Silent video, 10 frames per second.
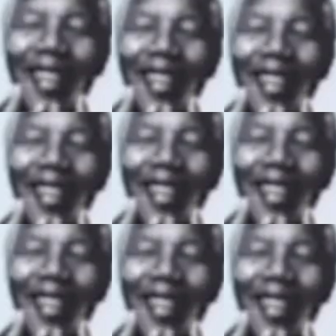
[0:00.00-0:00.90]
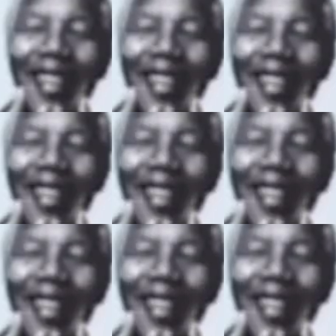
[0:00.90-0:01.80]

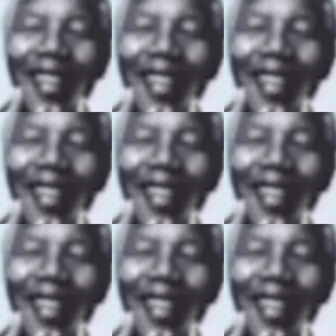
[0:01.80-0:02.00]
(not speaking)